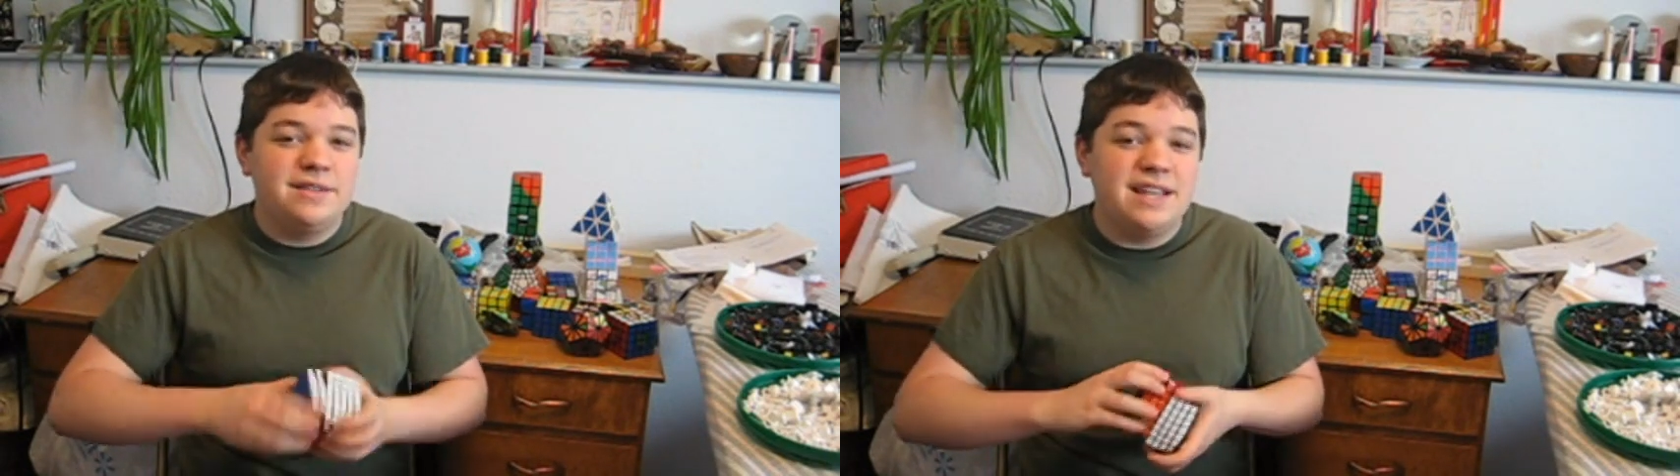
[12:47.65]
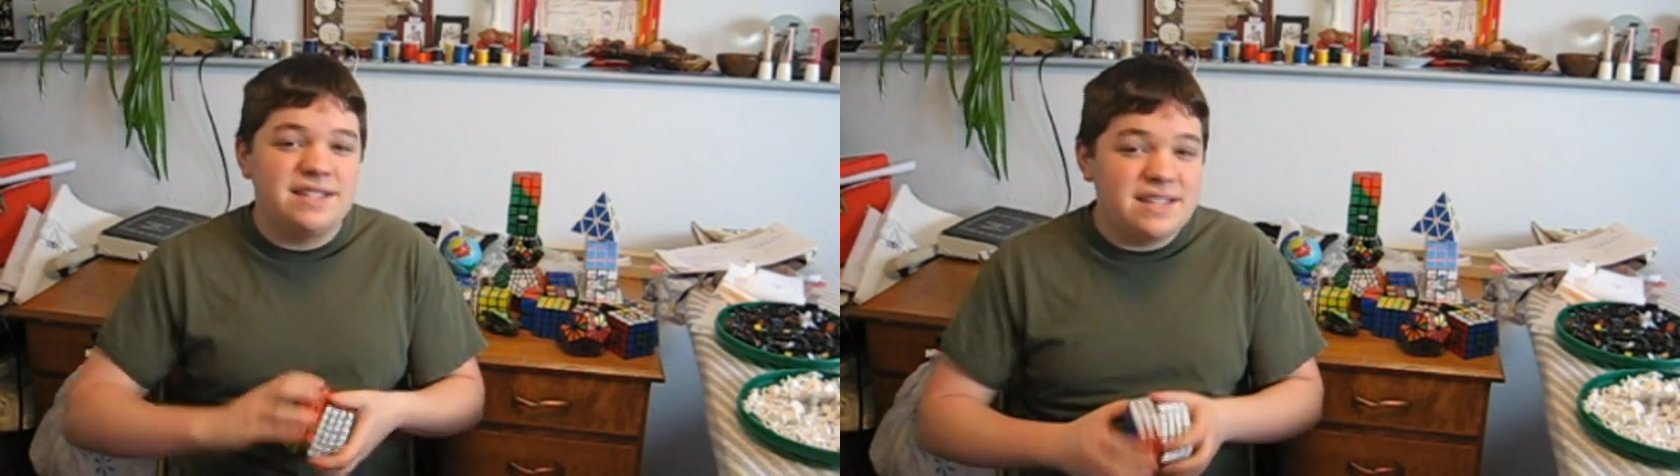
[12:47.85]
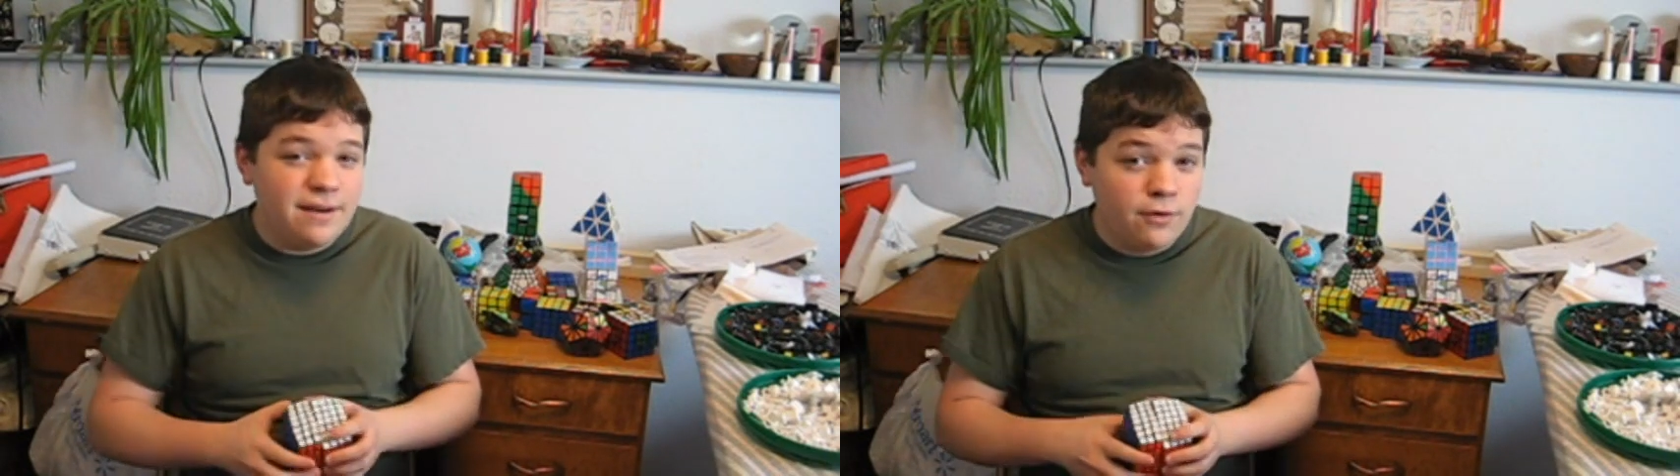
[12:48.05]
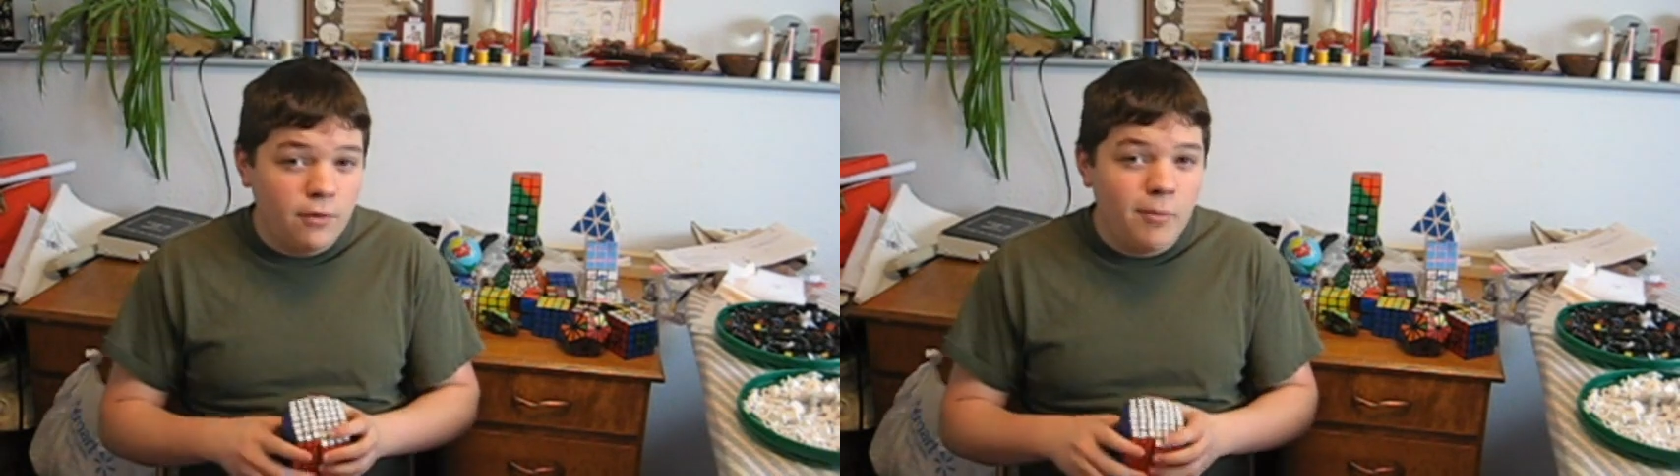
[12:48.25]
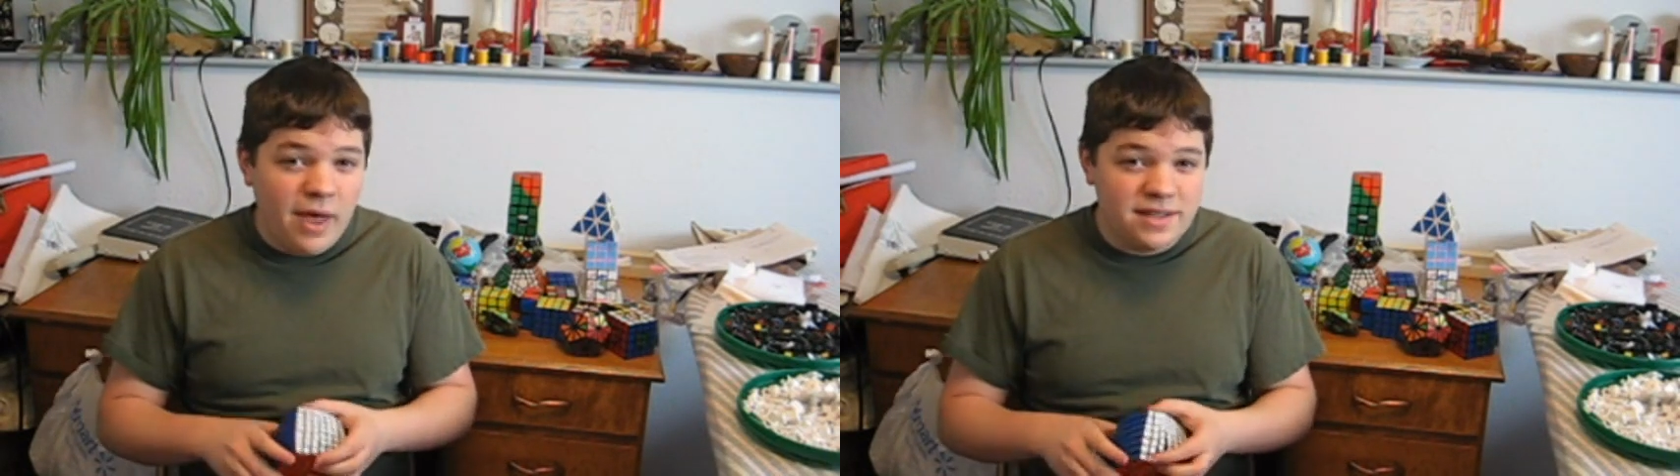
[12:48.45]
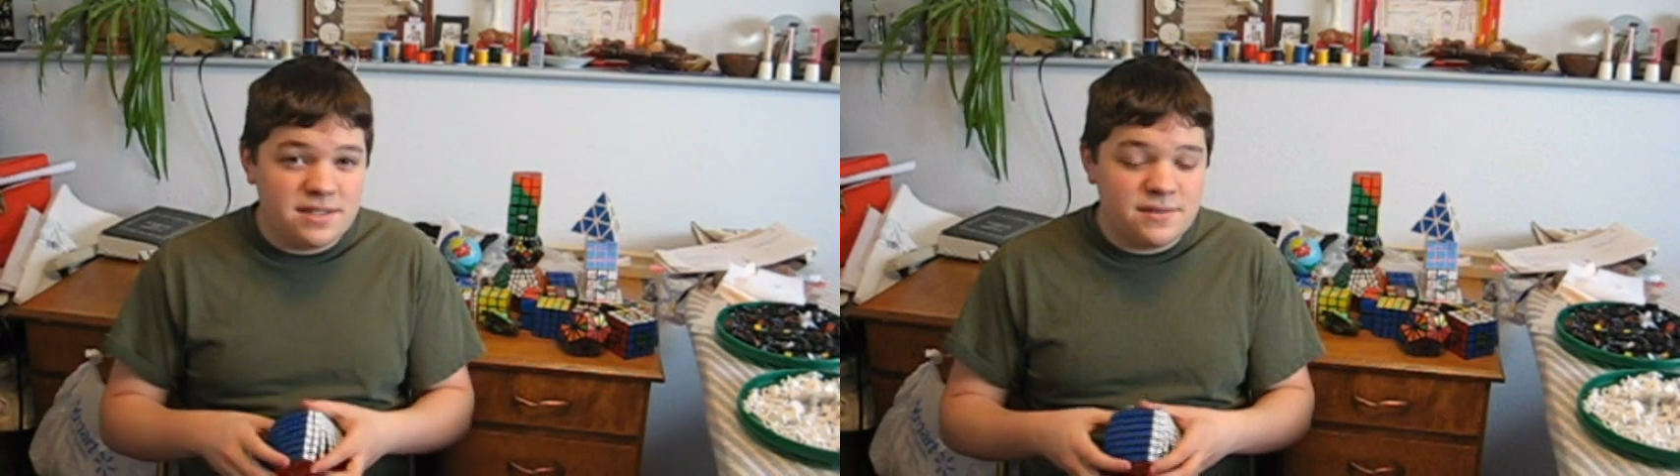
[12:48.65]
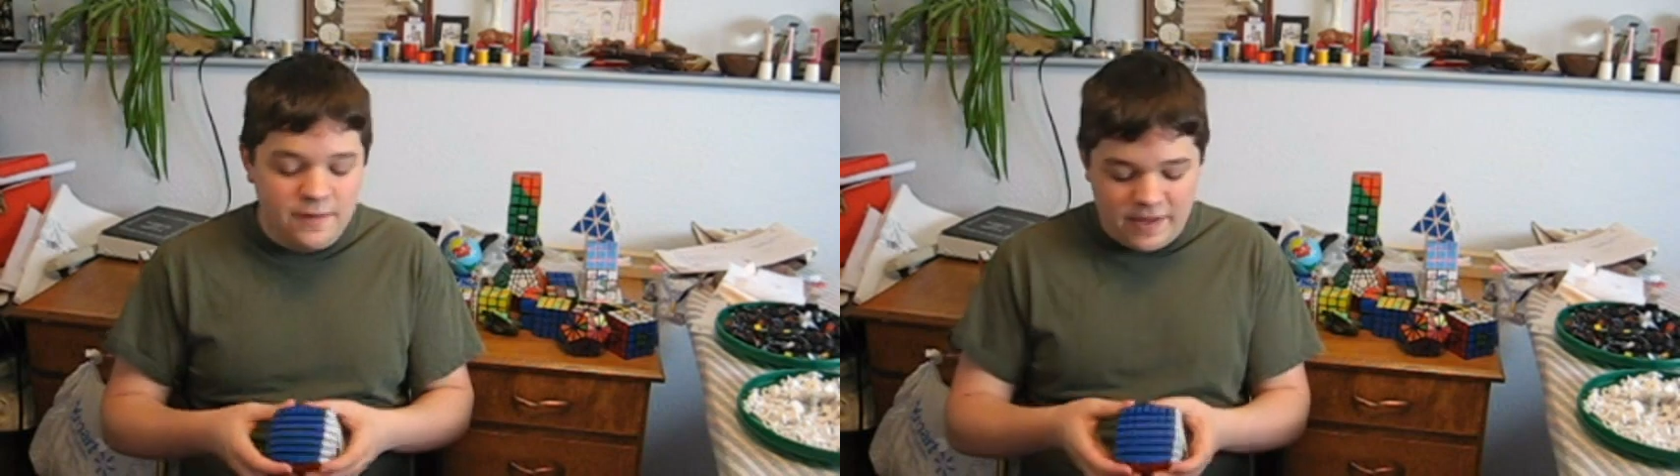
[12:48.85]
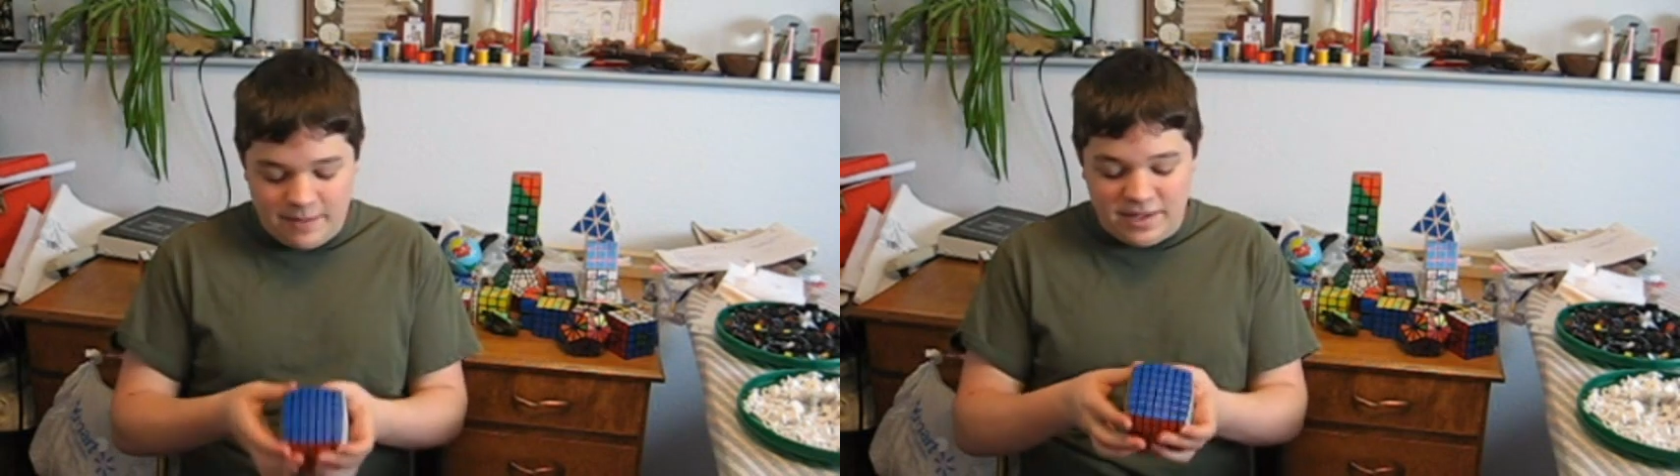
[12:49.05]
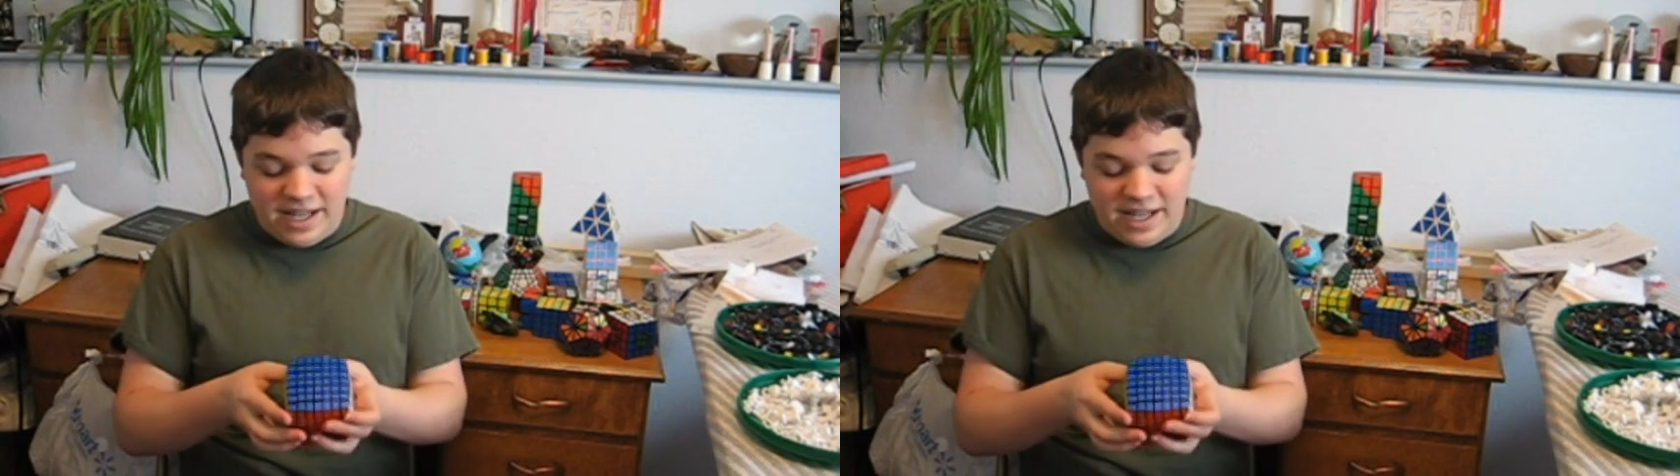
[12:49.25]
take several months for them to